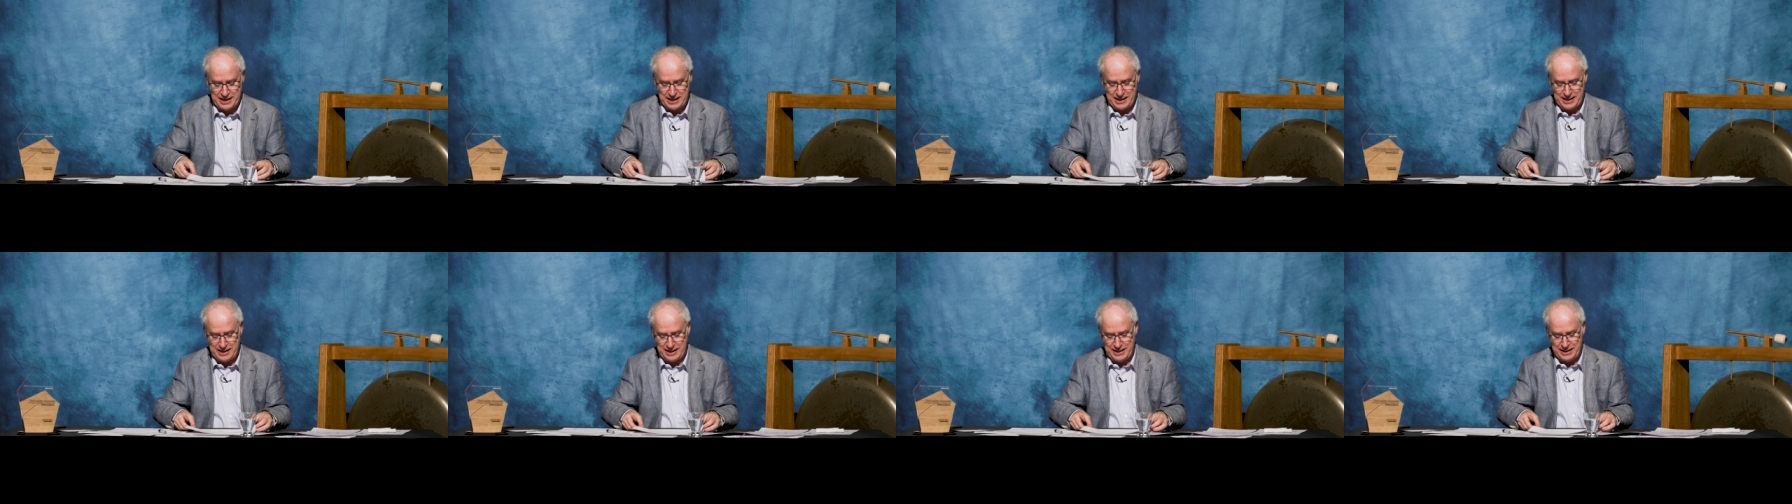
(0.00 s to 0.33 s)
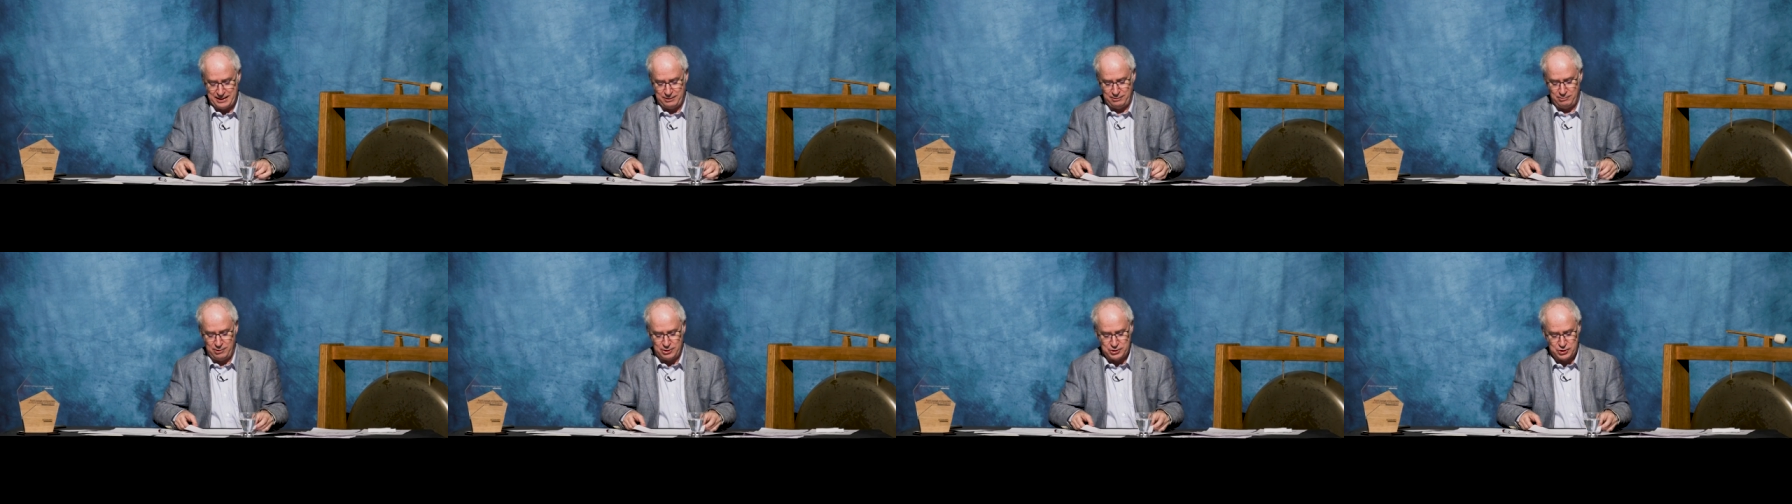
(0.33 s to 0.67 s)

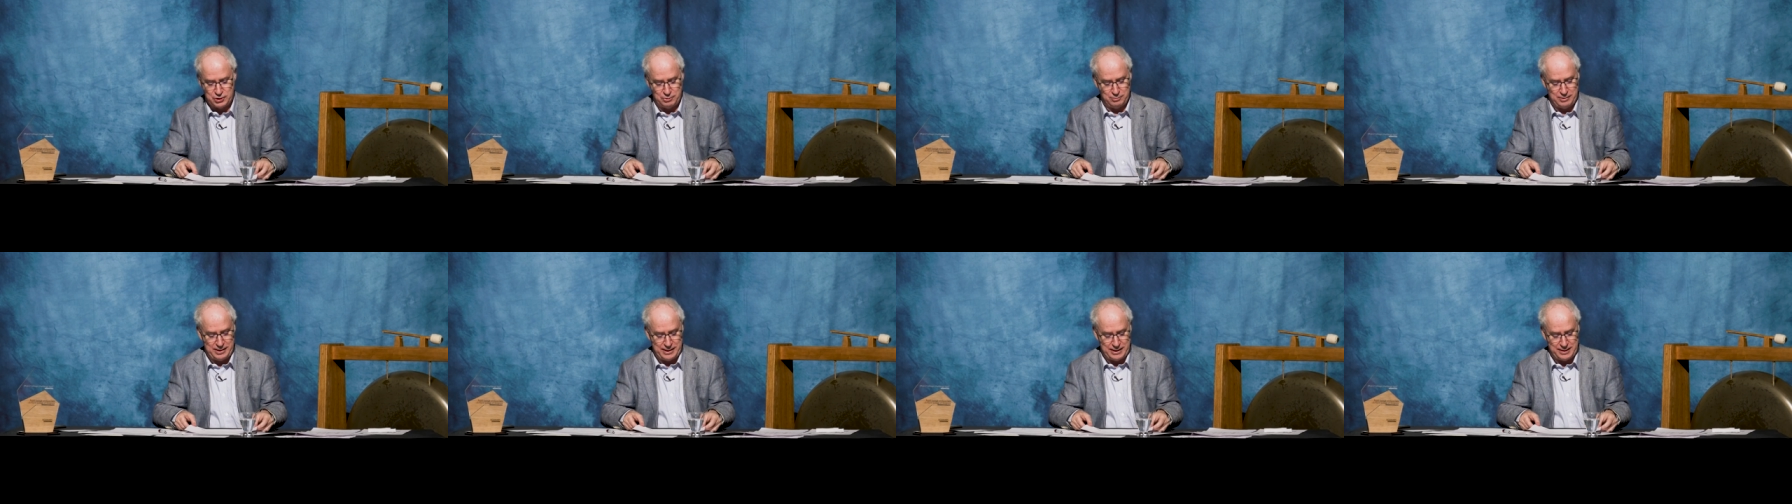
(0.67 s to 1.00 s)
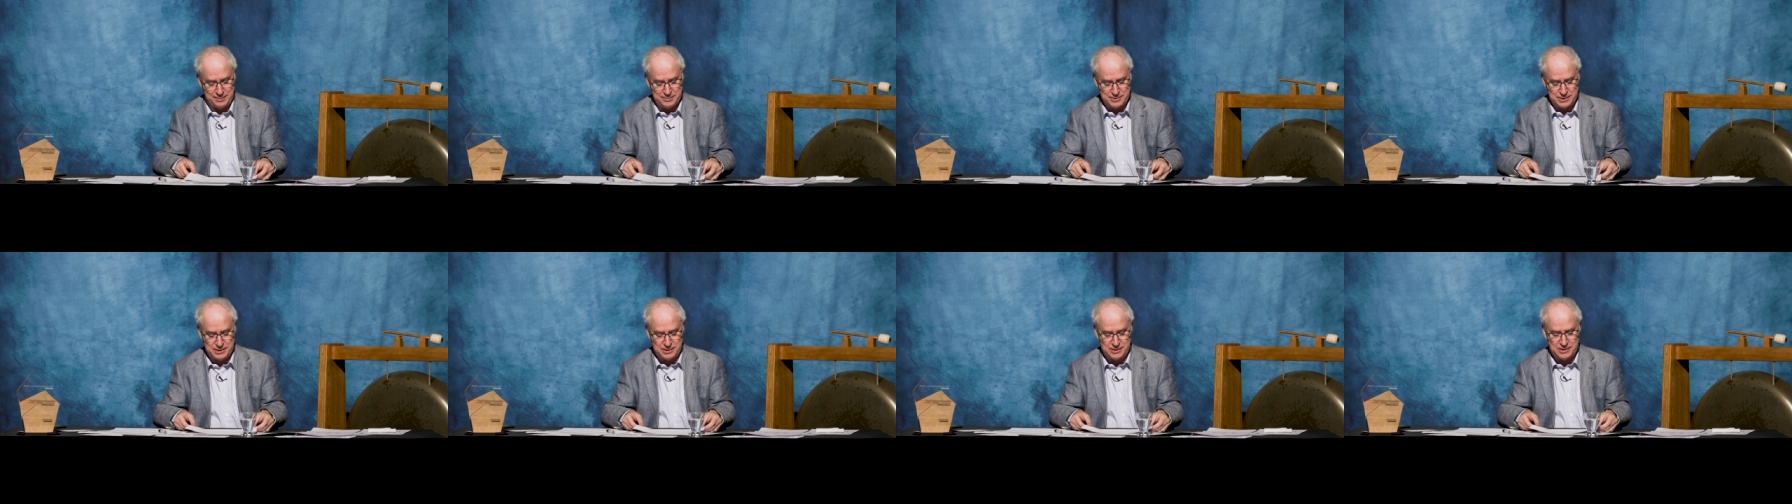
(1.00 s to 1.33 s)
uh, Roger
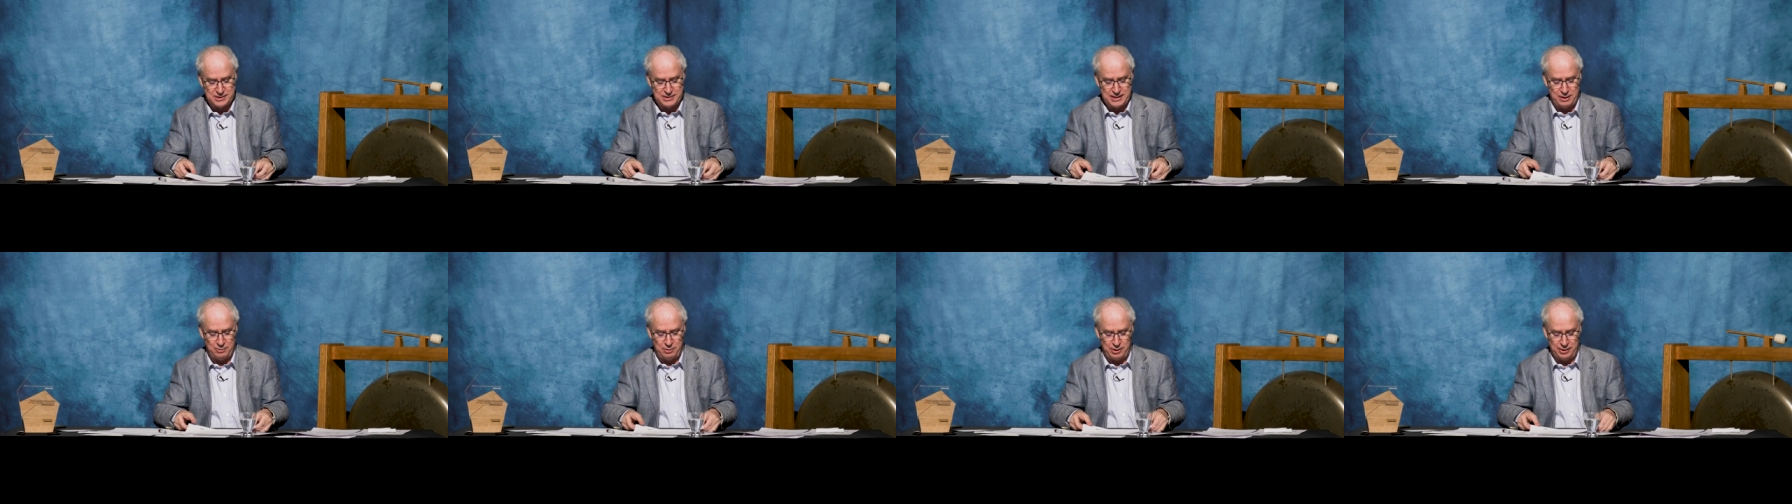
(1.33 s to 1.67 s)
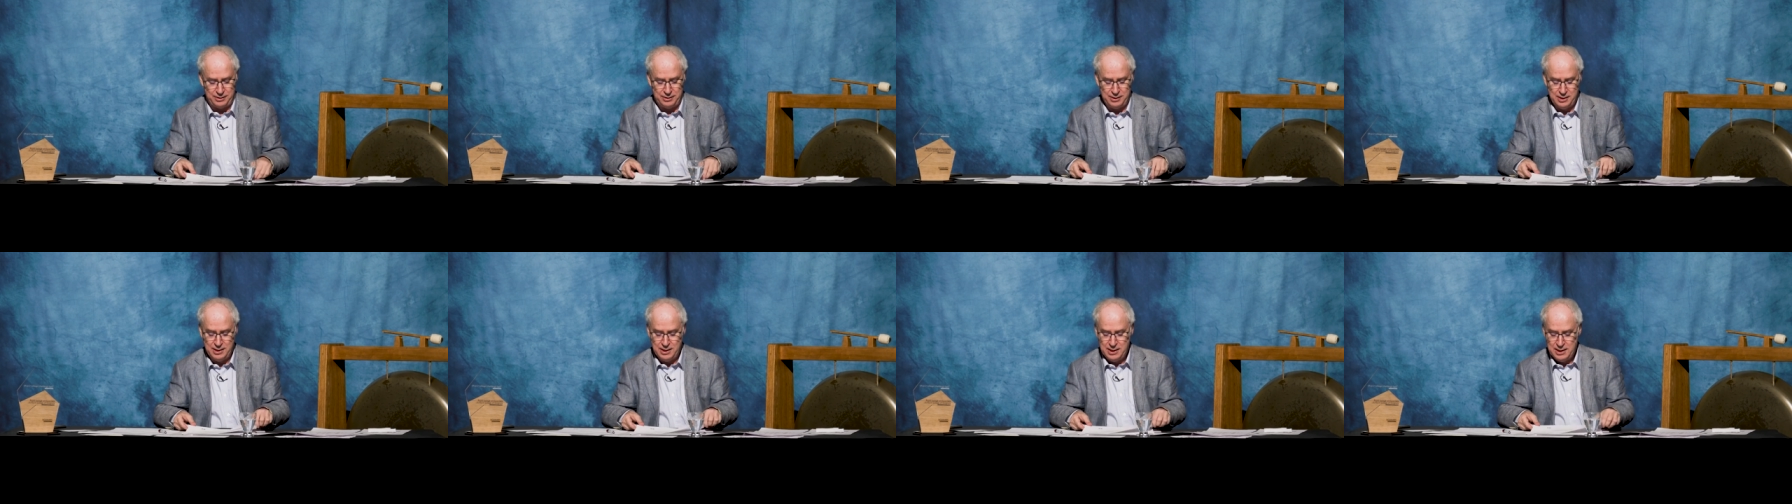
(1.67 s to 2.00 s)
Williams, and so on.